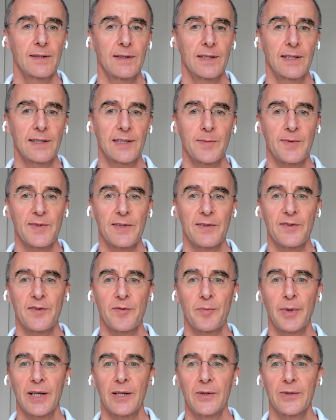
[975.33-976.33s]
know, get
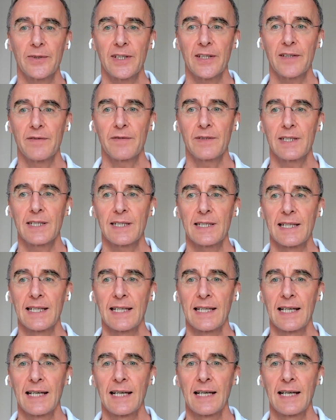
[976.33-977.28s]
themselves back on their feet.